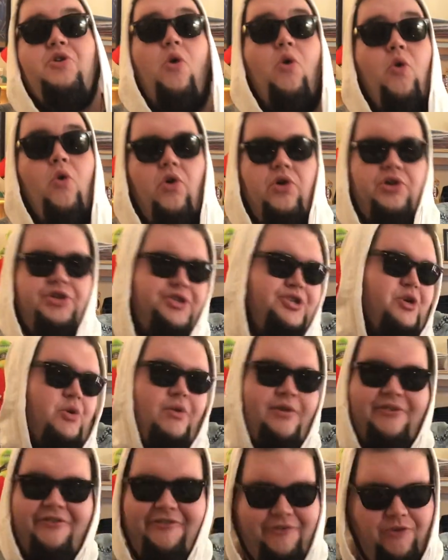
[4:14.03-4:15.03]
or just
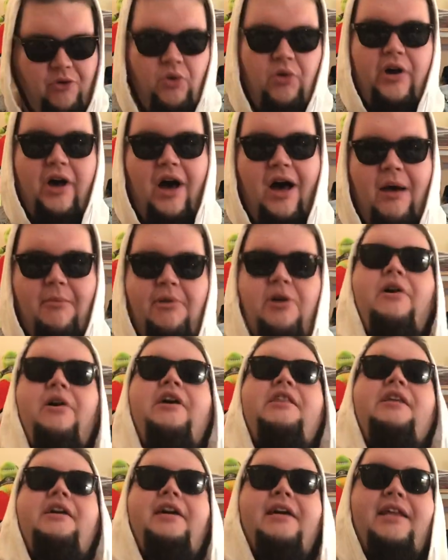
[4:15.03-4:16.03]
going full combo and
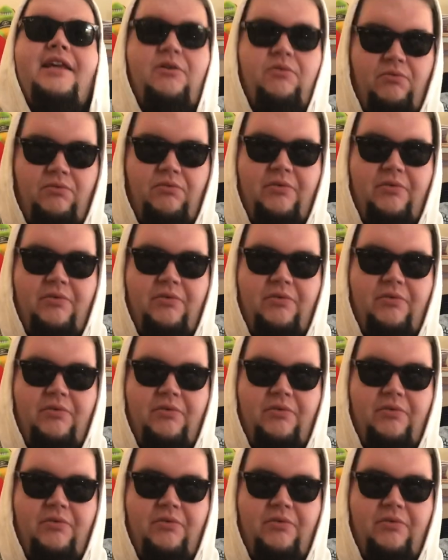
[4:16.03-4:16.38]
then getting